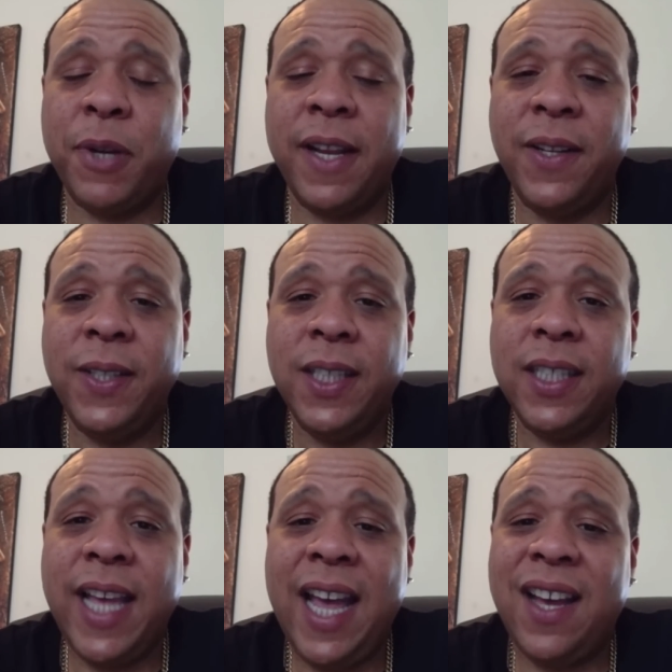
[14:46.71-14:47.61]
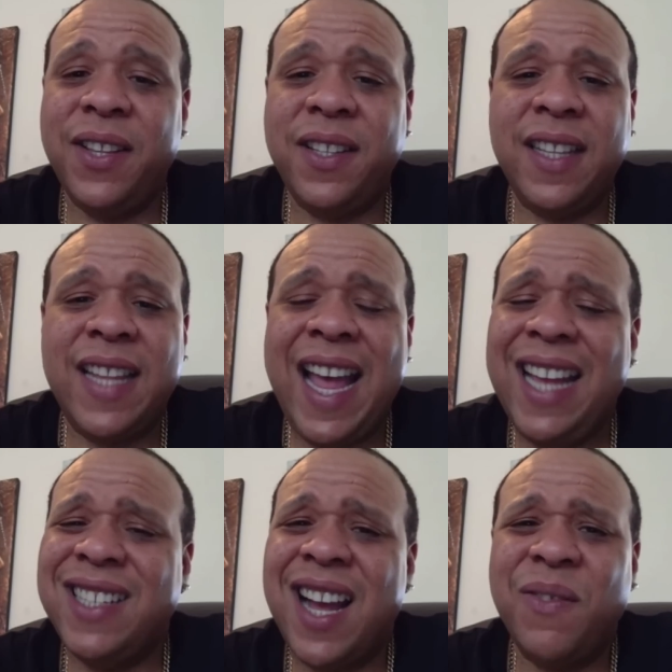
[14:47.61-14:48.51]
But yeah, other than
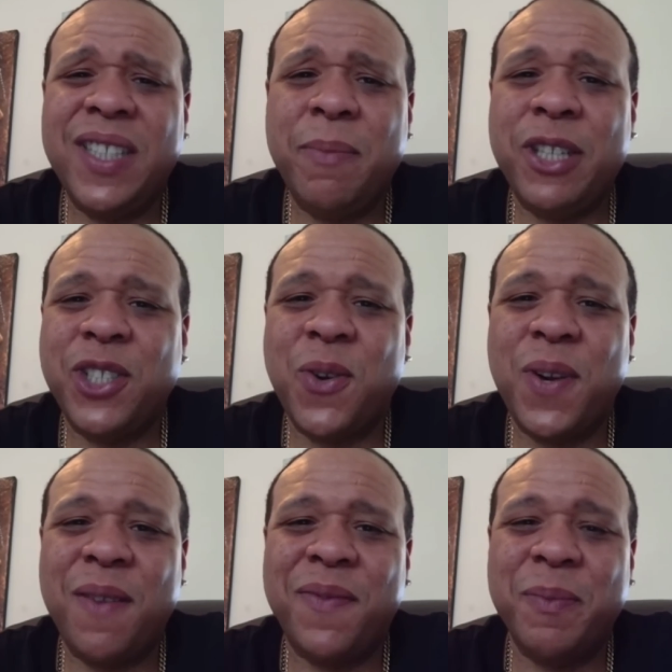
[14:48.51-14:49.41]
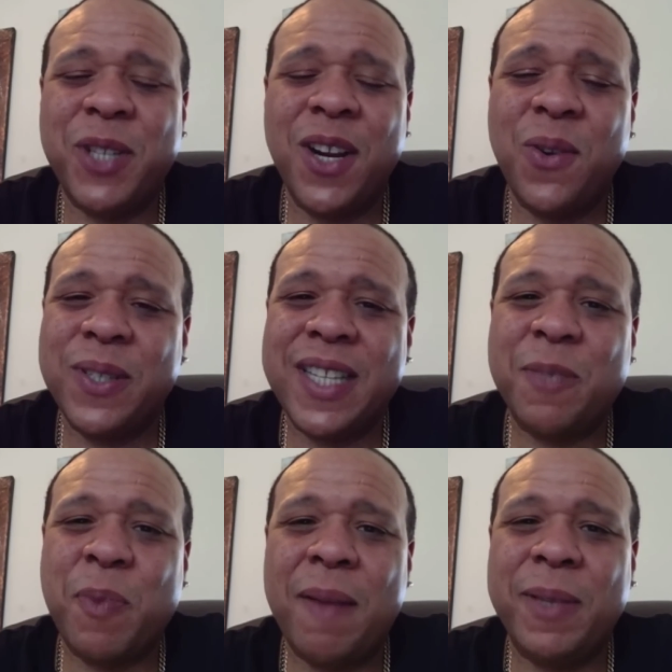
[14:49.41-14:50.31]
that, not really much going on from Dark Horse.
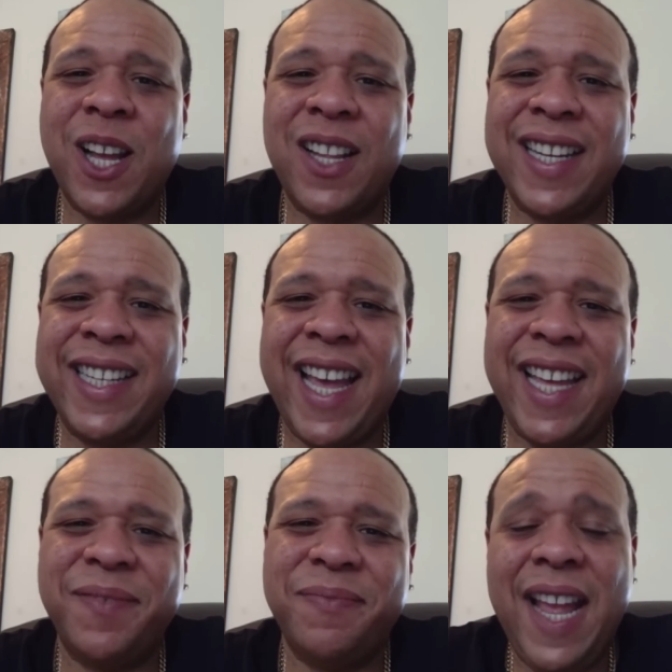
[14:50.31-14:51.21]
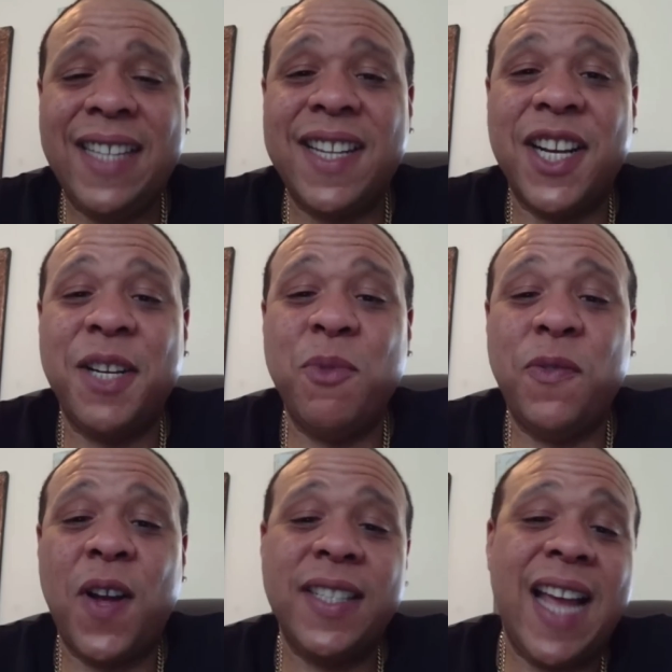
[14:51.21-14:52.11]
That's probably all I'd get. Next, I'm going to move on to